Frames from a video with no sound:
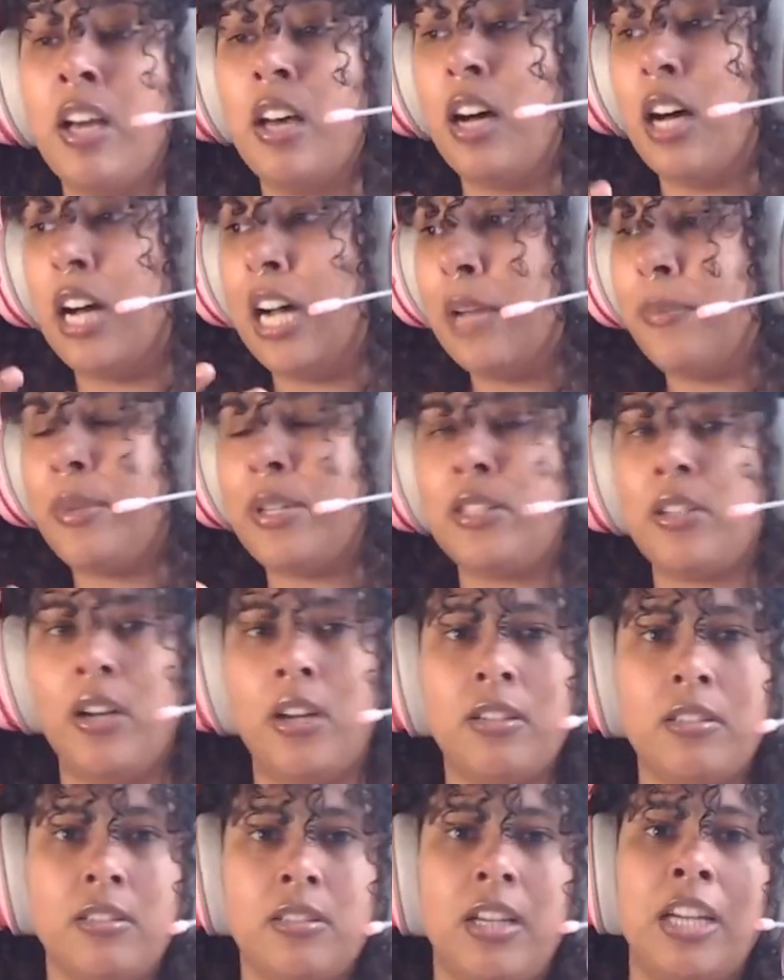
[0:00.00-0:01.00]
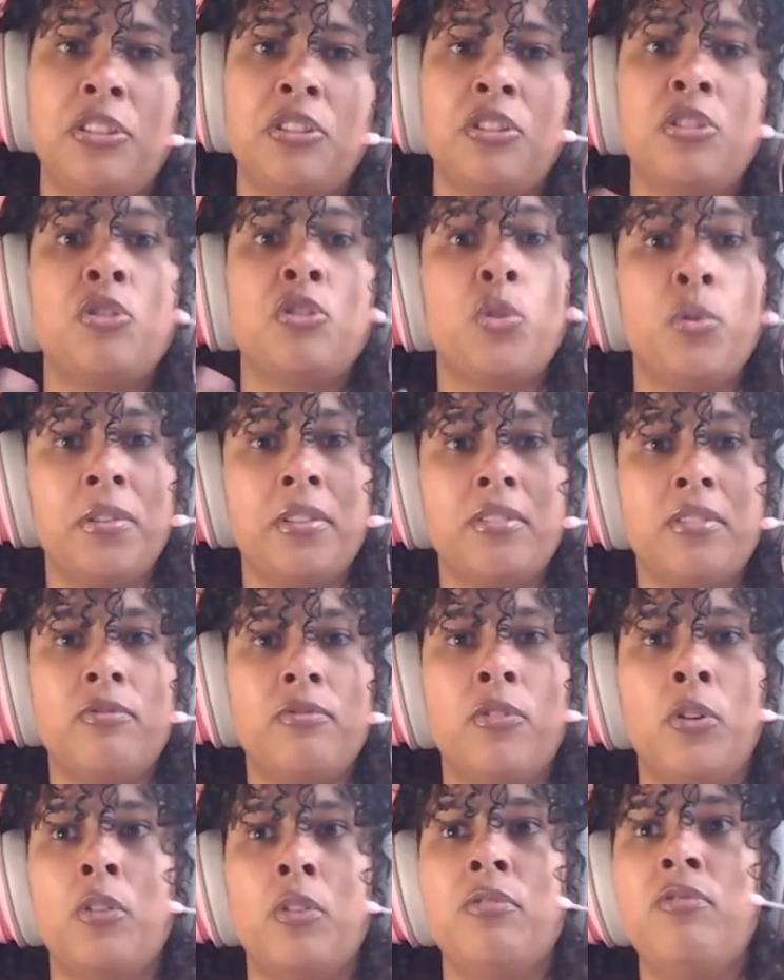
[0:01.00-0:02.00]
I'm a dancer, I just do it
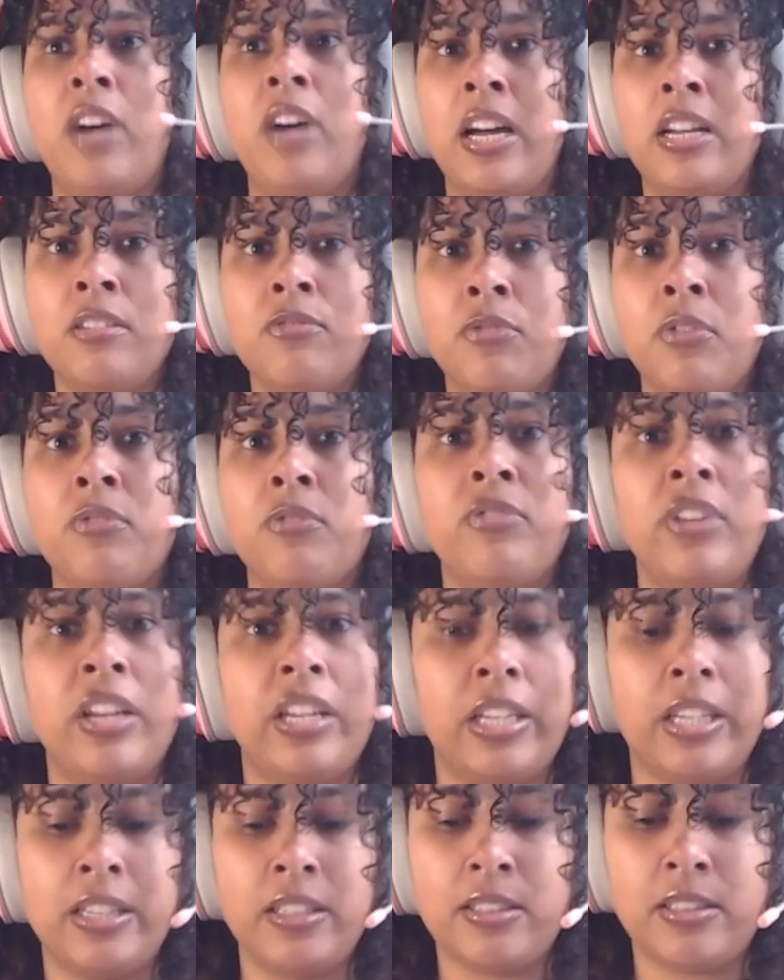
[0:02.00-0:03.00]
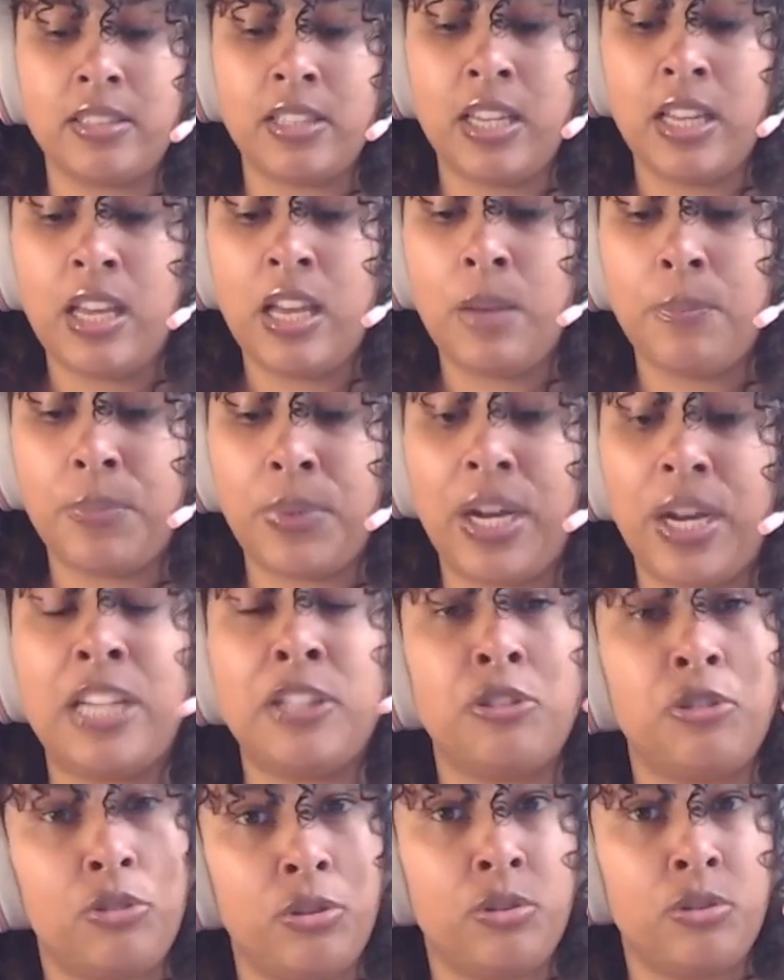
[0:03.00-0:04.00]
for fun, for fitness, but I
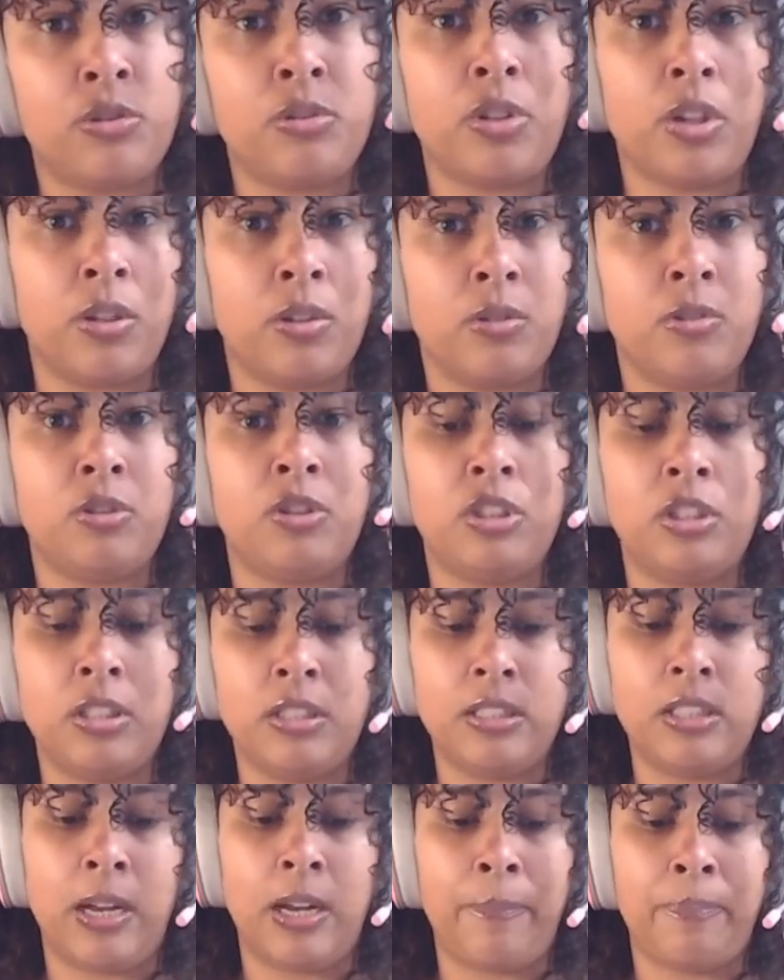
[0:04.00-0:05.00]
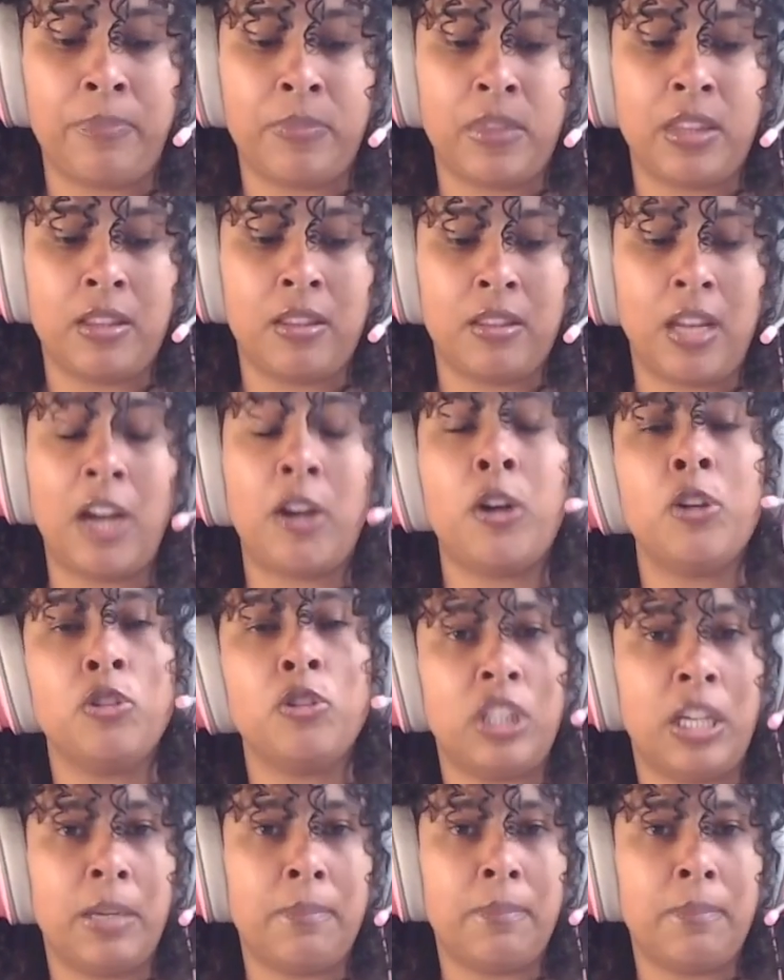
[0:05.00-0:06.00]
do go
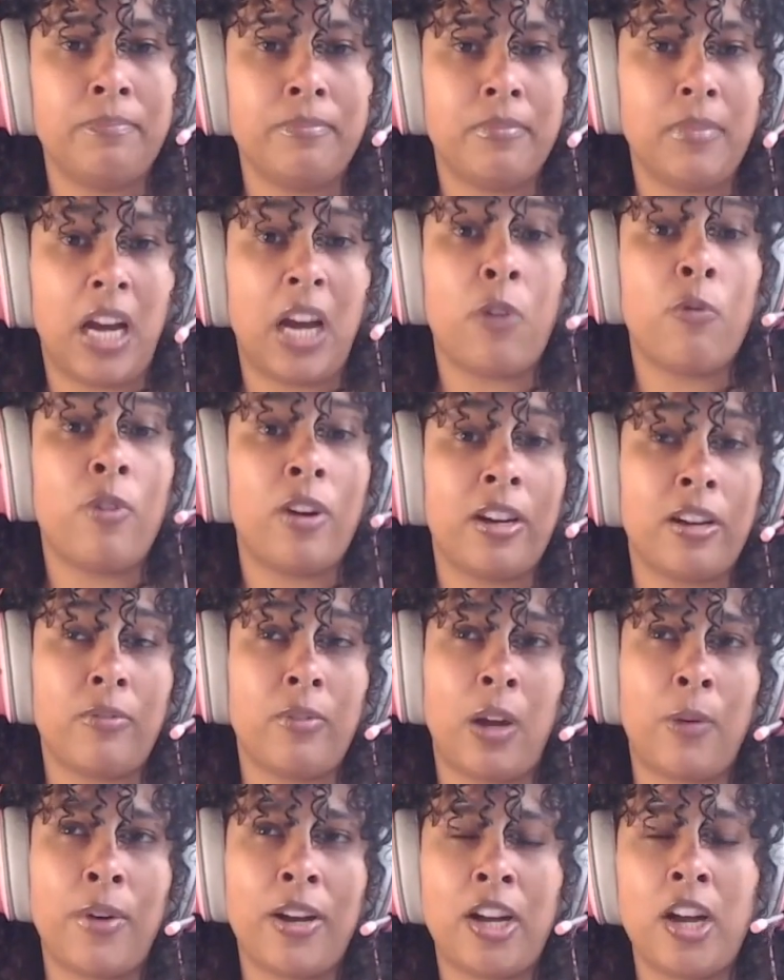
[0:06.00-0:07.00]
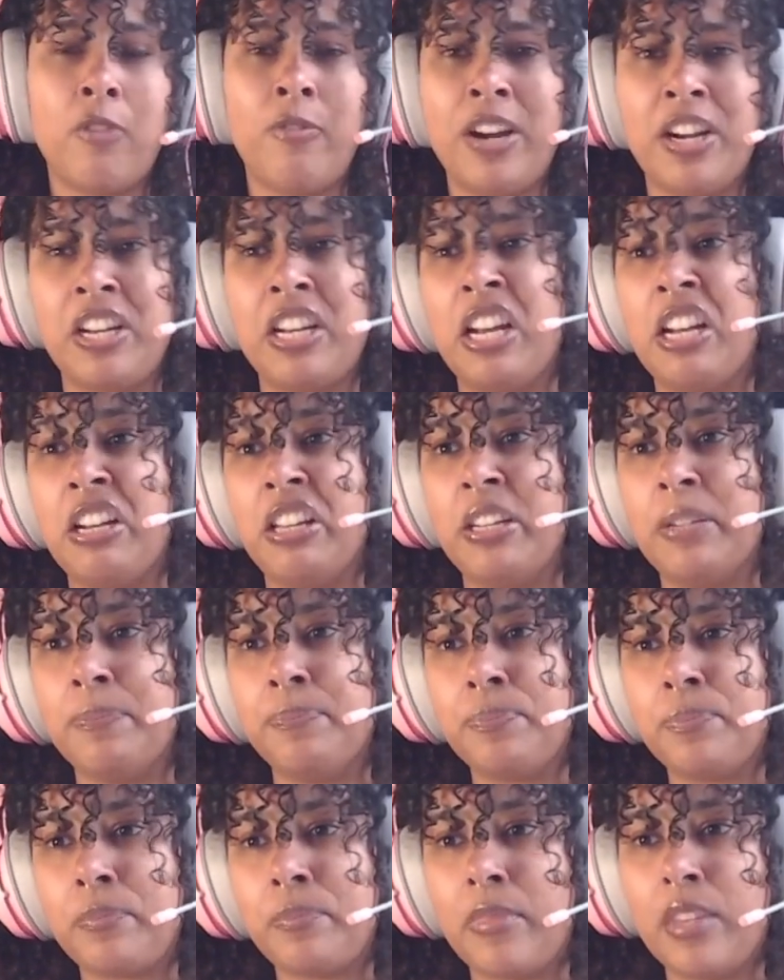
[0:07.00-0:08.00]
gym. I work out regularly.
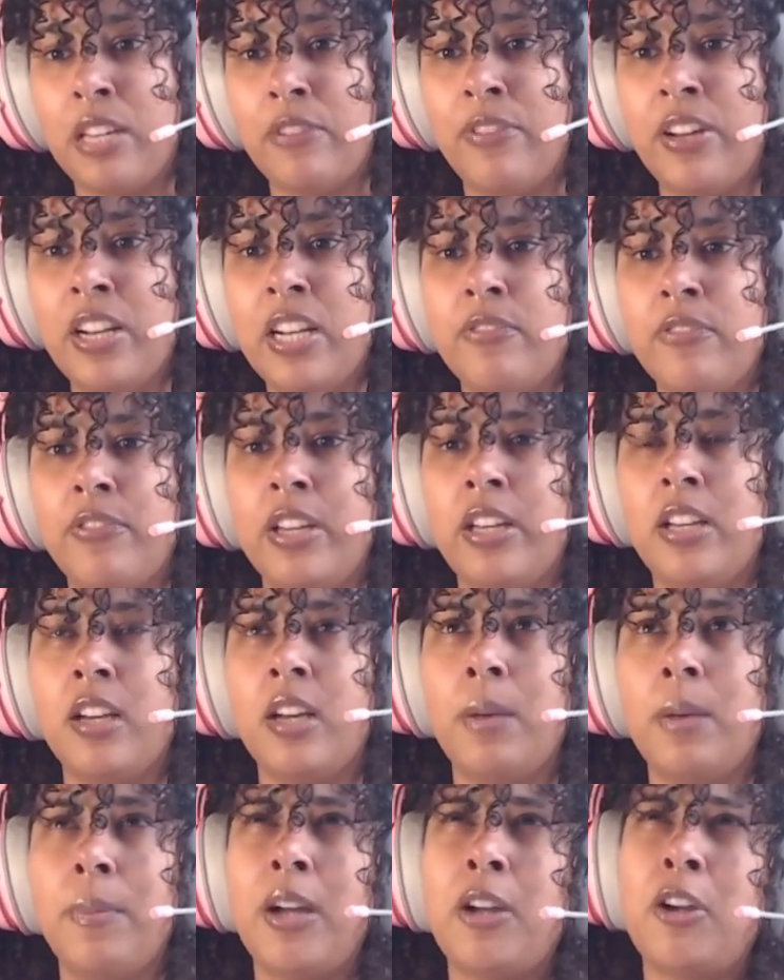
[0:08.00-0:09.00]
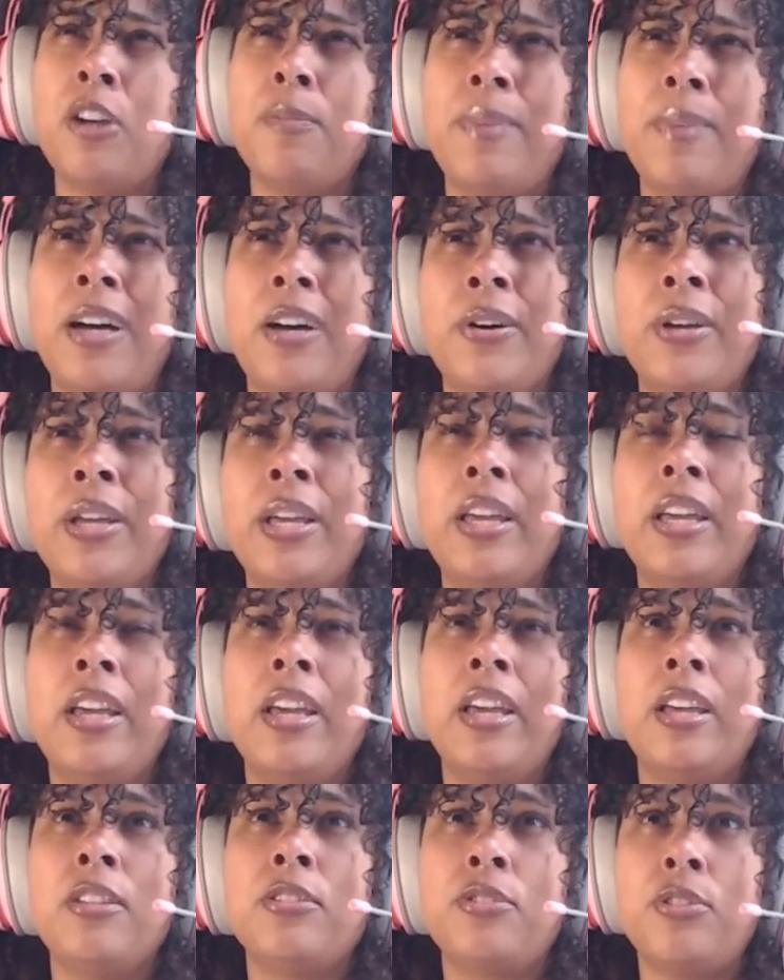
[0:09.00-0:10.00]
If anything, I go about
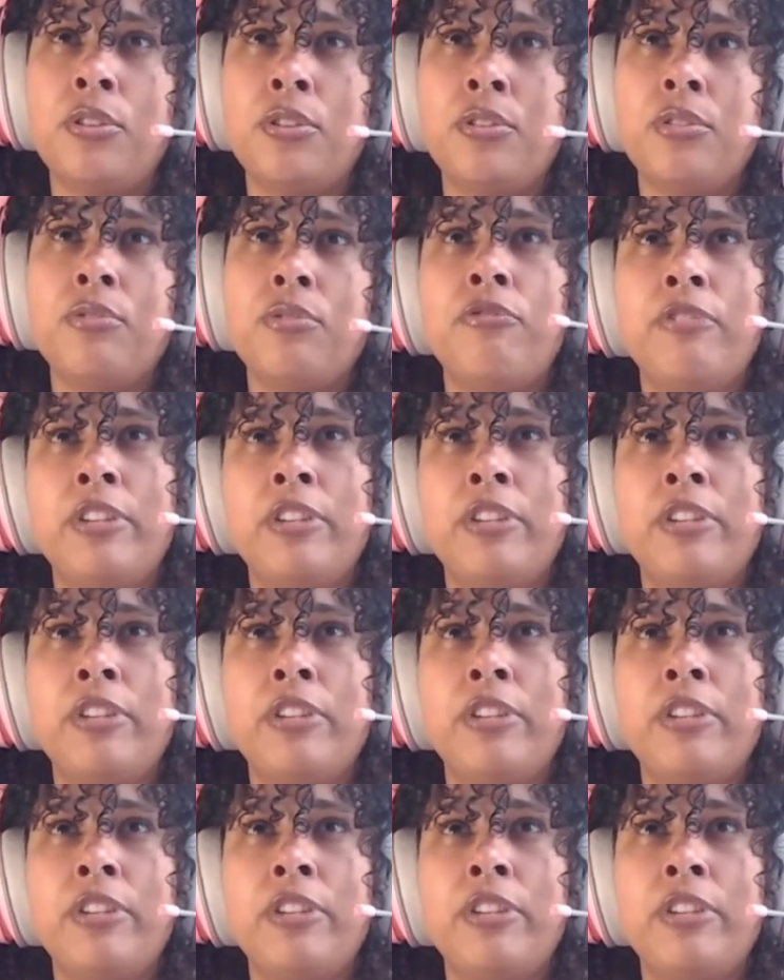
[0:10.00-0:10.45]
three,